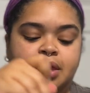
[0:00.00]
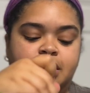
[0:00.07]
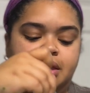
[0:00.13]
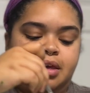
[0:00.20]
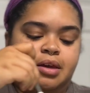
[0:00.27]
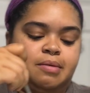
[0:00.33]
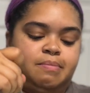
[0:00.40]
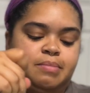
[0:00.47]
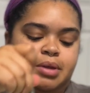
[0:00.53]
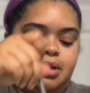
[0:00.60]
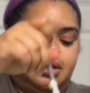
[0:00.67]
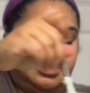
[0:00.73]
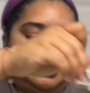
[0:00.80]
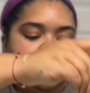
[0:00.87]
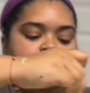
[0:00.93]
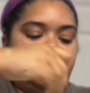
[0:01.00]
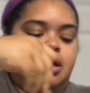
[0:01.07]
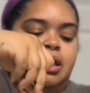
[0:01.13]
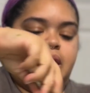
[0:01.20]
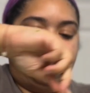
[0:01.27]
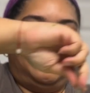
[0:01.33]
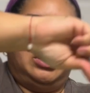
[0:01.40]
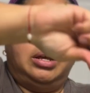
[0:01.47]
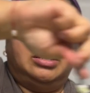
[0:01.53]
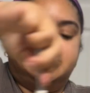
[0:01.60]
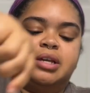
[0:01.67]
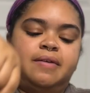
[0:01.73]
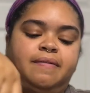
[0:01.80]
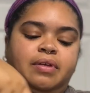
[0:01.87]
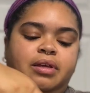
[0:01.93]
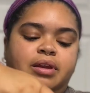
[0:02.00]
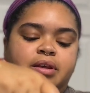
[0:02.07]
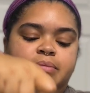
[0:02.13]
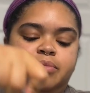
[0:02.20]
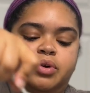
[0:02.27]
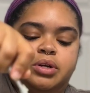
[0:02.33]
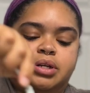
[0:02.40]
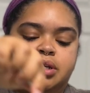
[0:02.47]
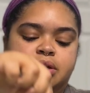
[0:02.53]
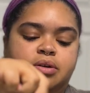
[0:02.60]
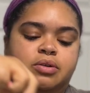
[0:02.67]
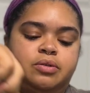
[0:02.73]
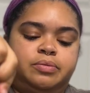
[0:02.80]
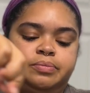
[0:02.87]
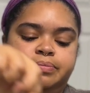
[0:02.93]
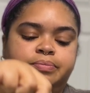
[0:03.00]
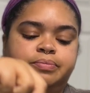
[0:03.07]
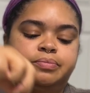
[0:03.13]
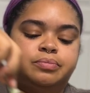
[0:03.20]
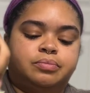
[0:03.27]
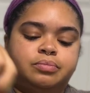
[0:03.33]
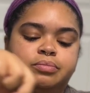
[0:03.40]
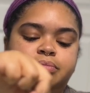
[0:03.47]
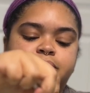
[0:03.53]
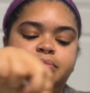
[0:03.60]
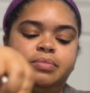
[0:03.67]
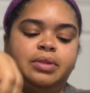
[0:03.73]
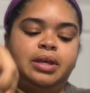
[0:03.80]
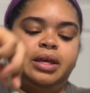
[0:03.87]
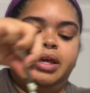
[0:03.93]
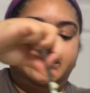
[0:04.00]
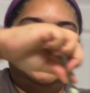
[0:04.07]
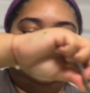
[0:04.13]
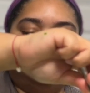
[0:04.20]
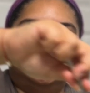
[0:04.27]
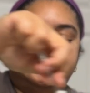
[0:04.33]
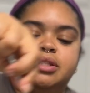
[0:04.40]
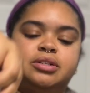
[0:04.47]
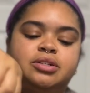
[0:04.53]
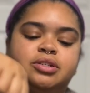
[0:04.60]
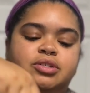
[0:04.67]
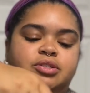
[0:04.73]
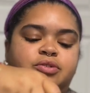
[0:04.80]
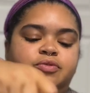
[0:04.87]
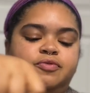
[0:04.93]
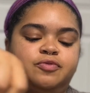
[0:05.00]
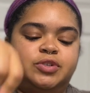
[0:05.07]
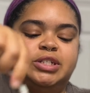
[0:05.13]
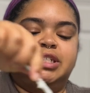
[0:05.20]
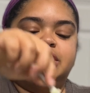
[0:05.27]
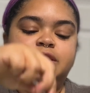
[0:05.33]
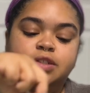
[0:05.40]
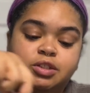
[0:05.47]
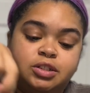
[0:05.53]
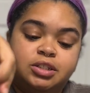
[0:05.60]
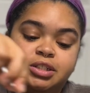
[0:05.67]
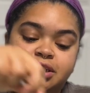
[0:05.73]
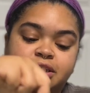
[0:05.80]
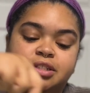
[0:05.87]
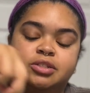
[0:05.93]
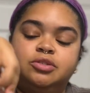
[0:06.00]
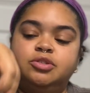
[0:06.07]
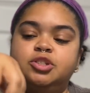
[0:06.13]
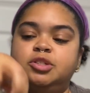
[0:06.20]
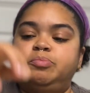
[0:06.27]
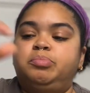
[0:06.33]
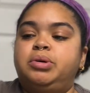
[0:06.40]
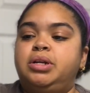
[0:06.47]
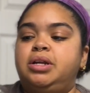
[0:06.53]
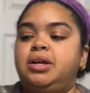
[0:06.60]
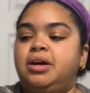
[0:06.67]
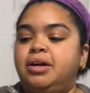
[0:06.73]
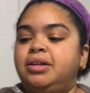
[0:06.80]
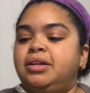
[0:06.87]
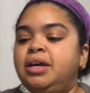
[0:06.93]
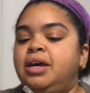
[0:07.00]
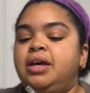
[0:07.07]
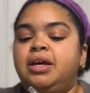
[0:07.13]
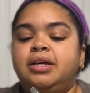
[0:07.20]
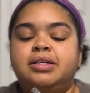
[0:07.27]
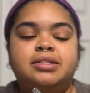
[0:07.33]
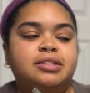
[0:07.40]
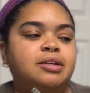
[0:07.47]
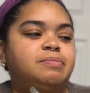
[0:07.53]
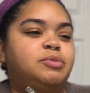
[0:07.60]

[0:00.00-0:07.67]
Yum. And we definitely need more dill. It just looks so freaking good. And then you just put it on some